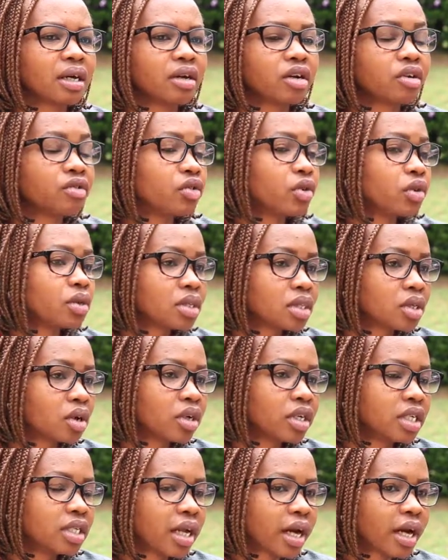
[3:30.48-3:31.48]
refused
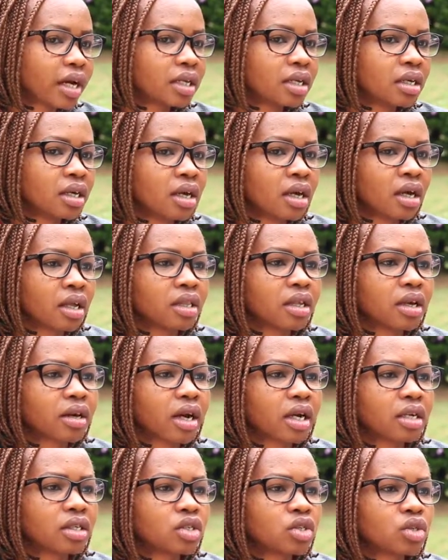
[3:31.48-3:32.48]
or denied the
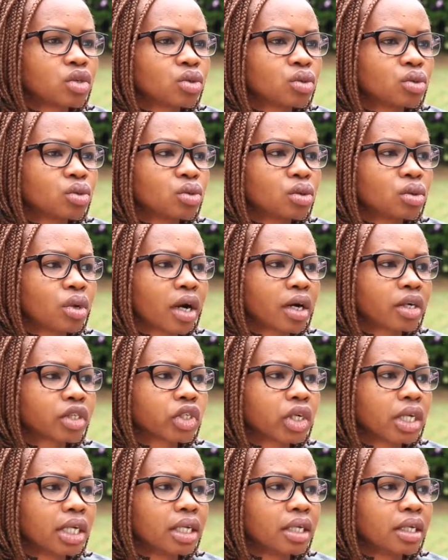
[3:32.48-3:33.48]
right to
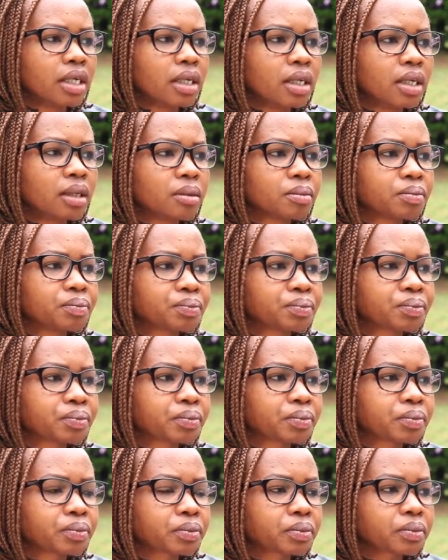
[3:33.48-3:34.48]
actually
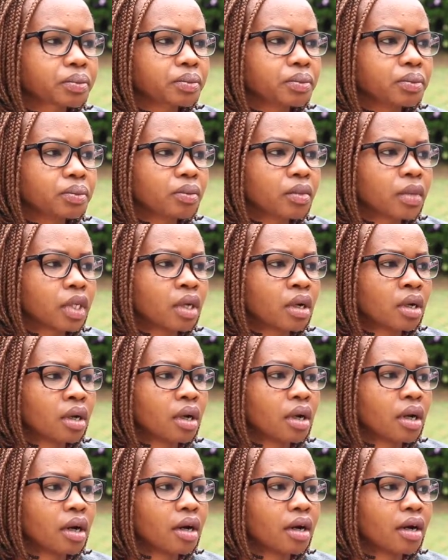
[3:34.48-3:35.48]

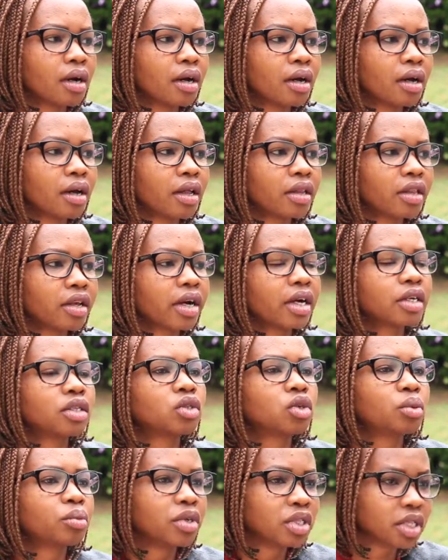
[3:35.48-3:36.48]
the right
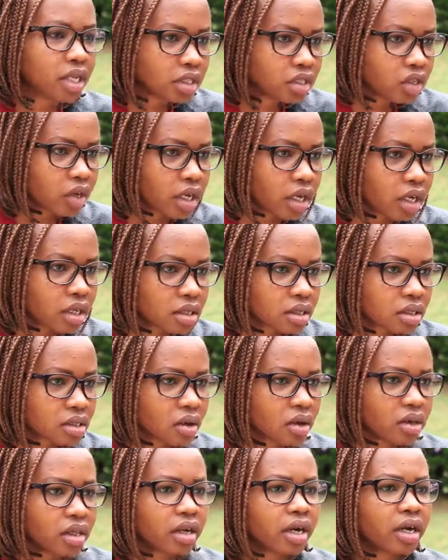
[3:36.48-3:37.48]
to present your
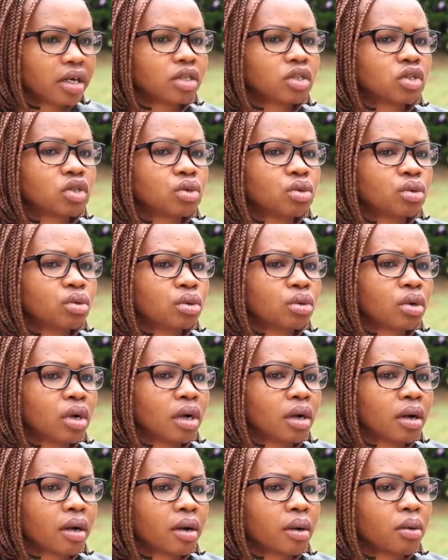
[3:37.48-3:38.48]
case, or the
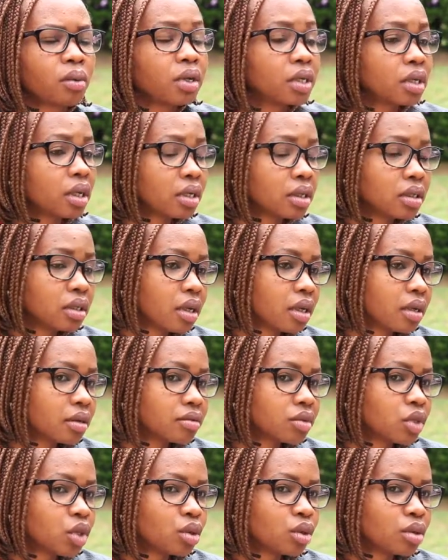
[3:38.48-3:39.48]

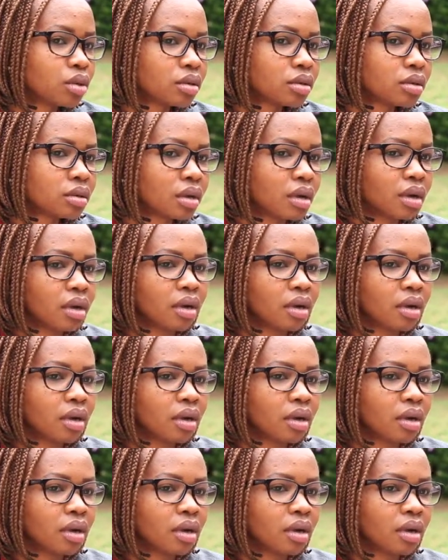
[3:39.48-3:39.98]
right to